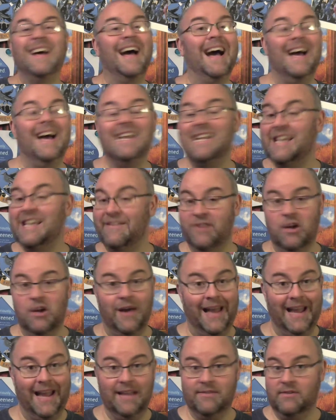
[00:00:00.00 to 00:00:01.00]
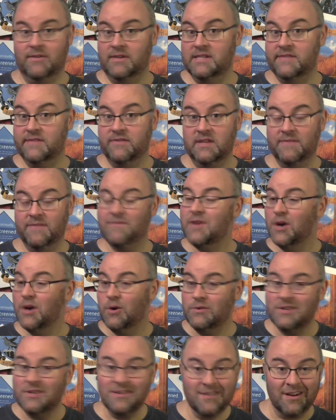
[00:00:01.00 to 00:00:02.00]
I didn't even know I had 37 lymph
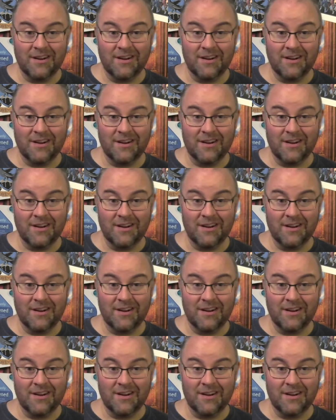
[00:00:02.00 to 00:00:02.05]
nodes.